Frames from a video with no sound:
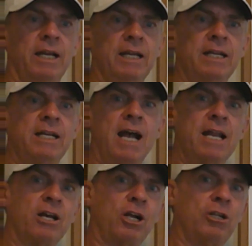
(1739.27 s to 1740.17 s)
and it
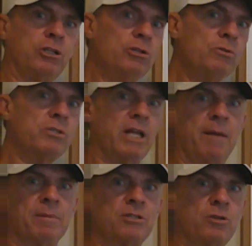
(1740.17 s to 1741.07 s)
kind of clues
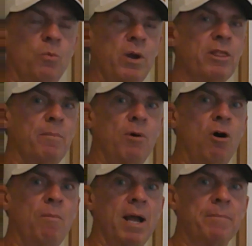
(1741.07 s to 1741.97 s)
them as to when the
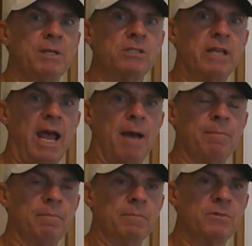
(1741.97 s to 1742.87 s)
ball might be
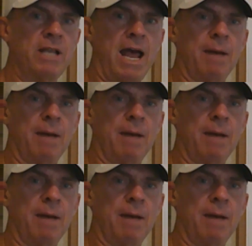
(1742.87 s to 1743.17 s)
snapped.